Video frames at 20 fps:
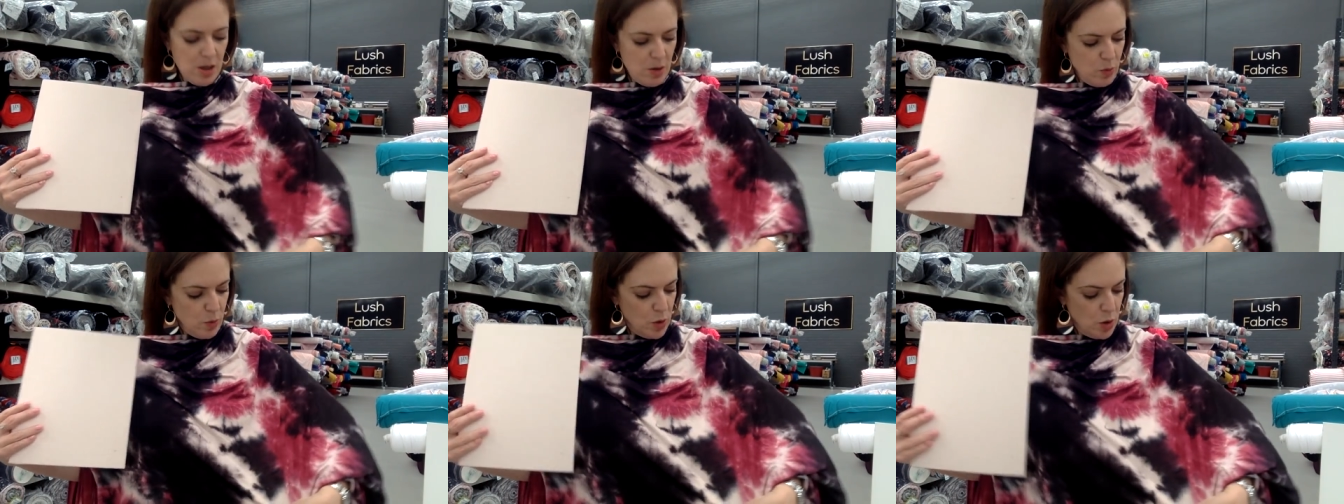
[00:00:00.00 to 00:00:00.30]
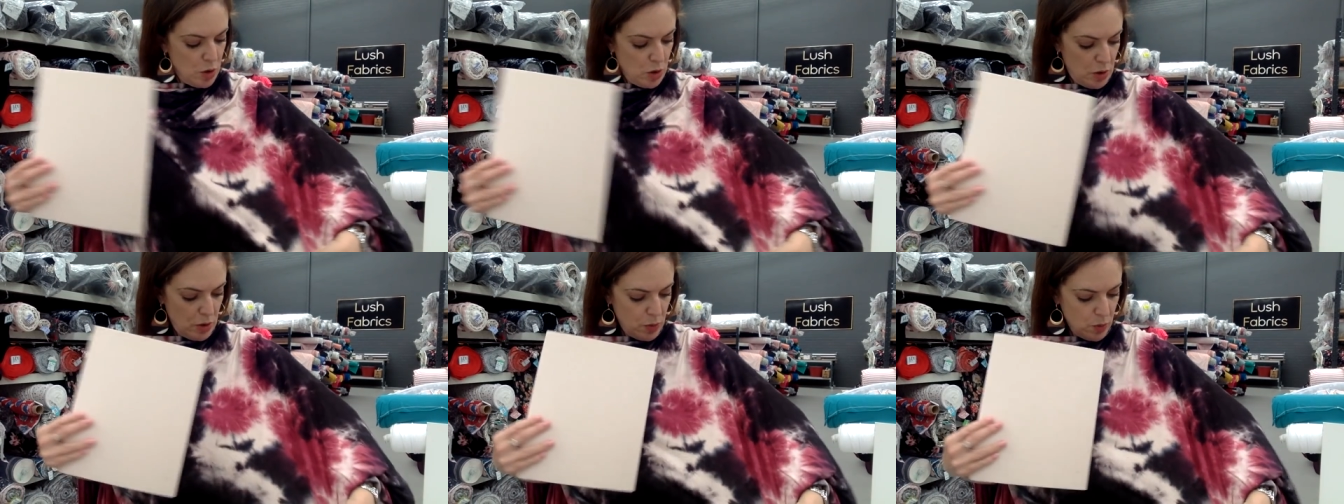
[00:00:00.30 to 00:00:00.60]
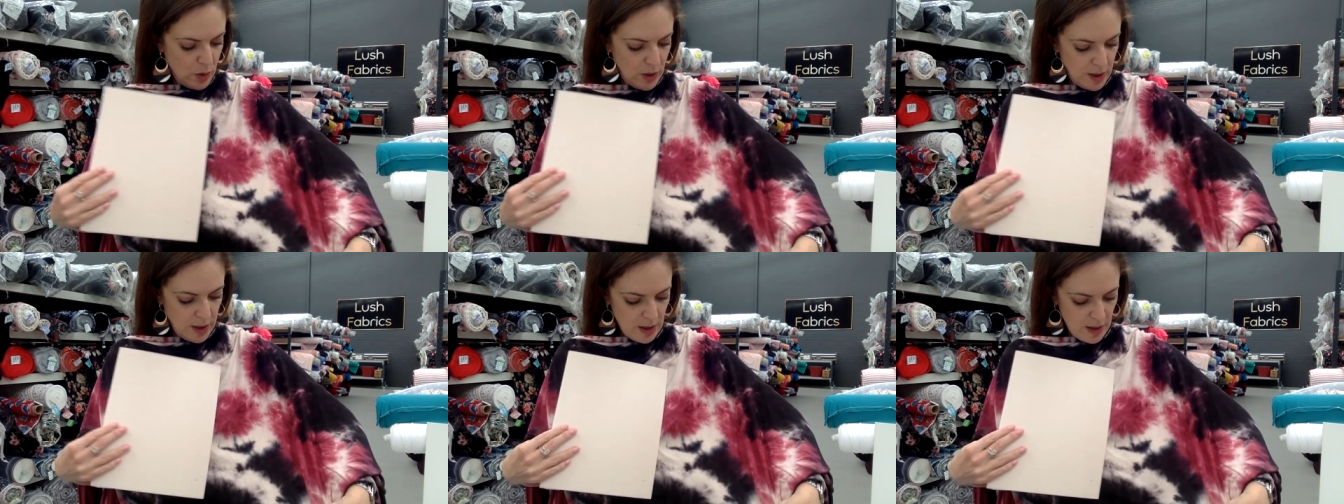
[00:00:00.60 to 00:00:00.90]
which goes
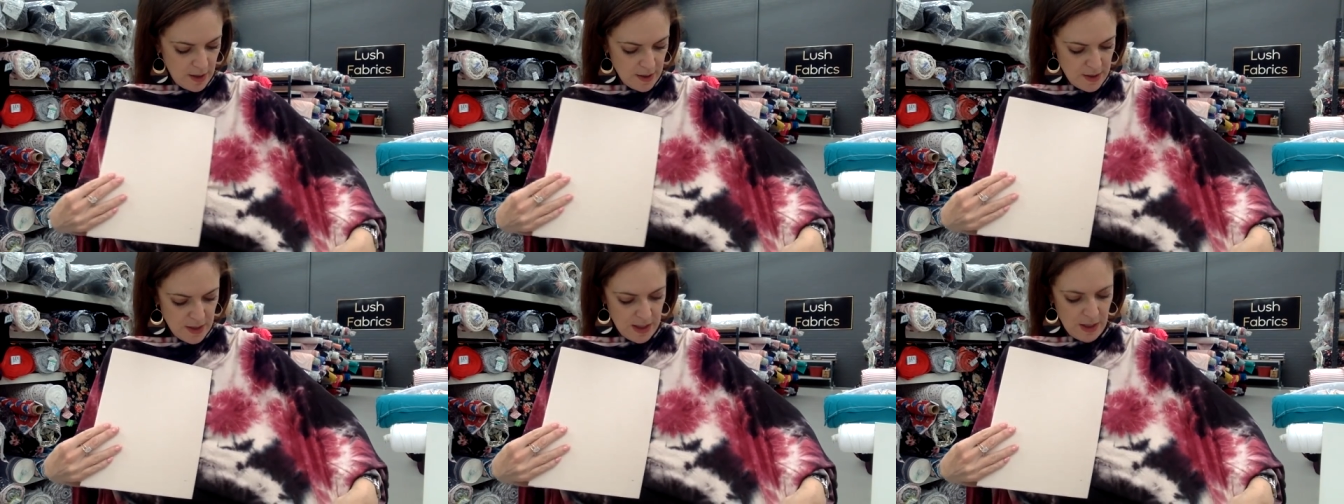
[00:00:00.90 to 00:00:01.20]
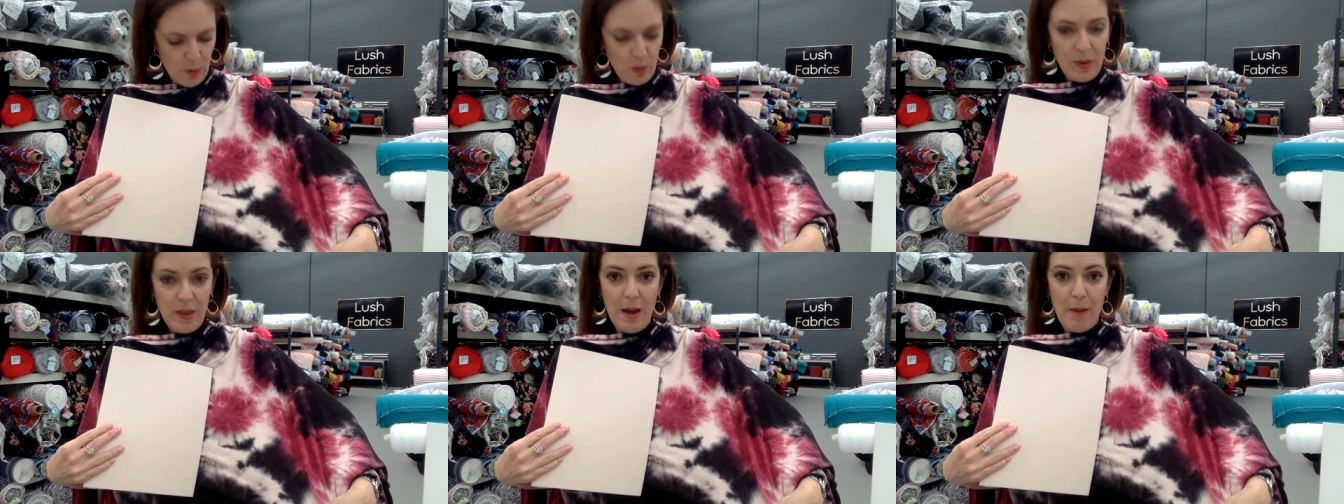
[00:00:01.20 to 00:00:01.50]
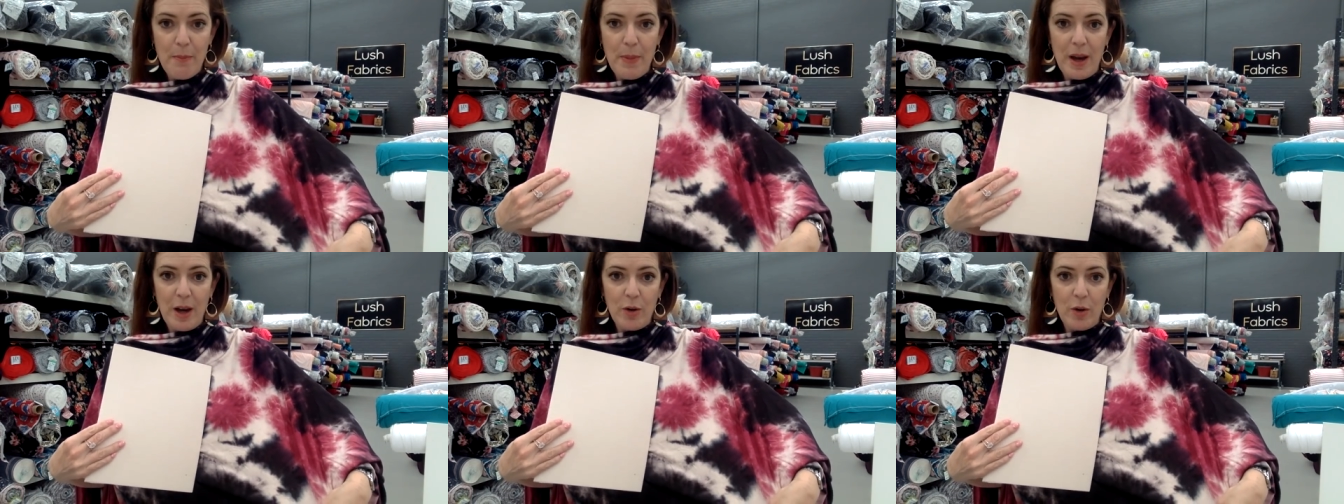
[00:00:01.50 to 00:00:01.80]
really nicely with
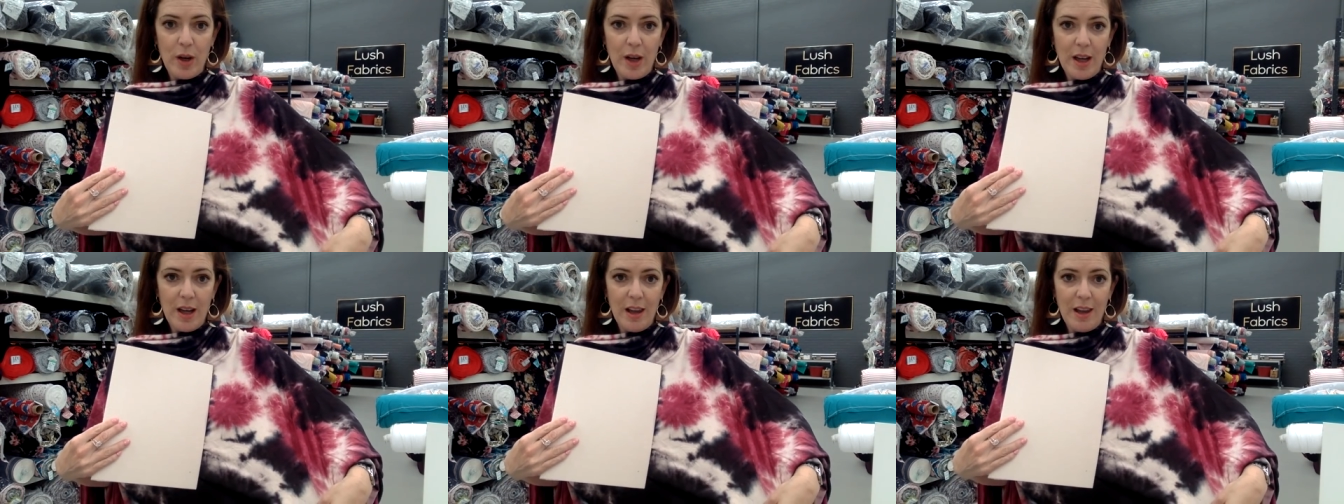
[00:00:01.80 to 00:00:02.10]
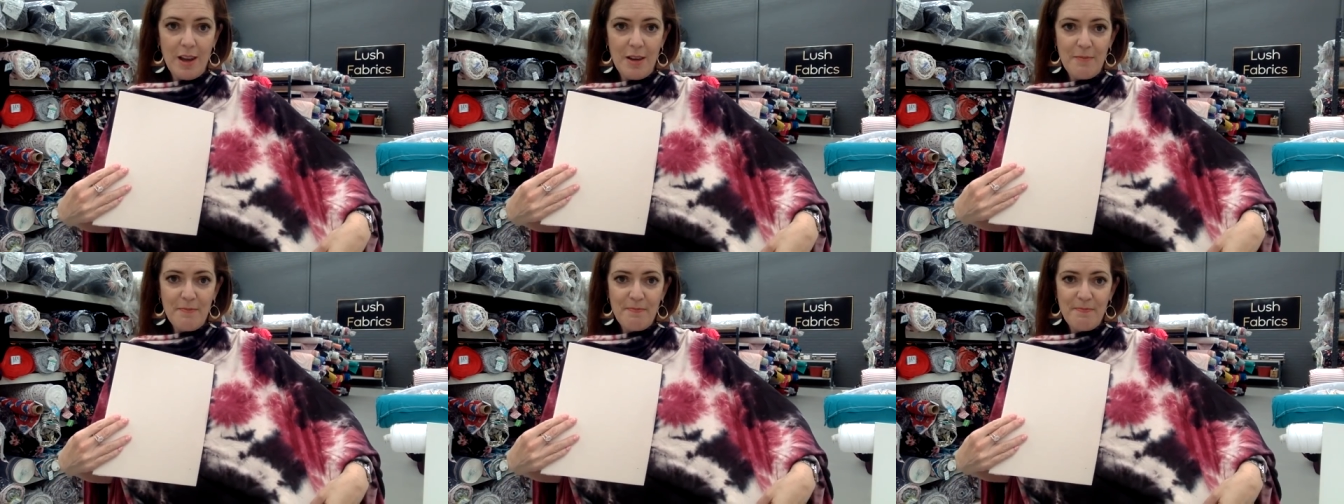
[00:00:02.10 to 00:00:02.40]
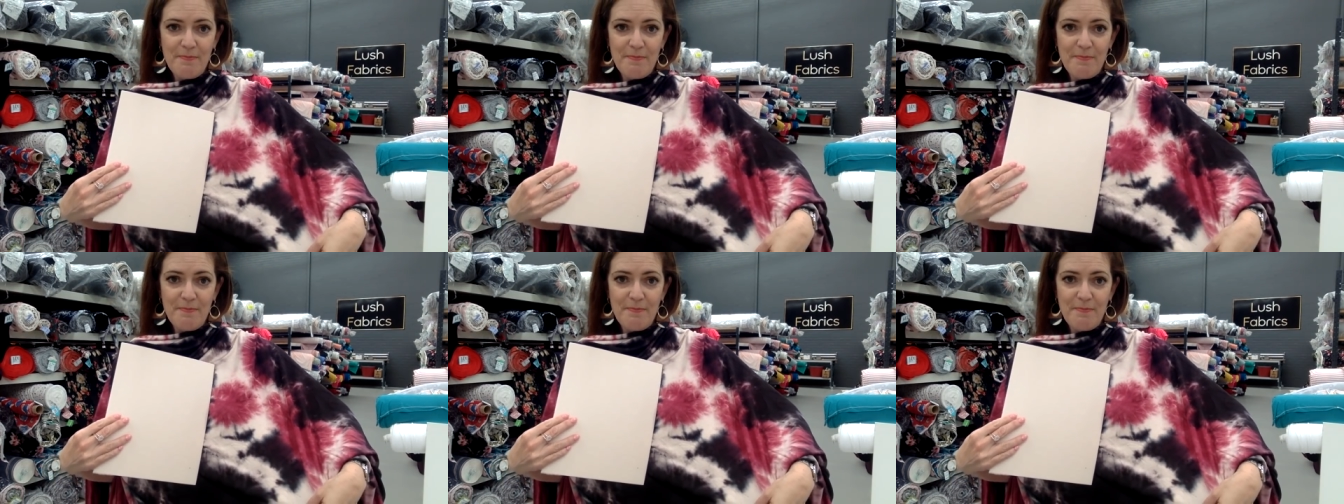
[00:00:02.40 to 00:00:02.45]
that background colour.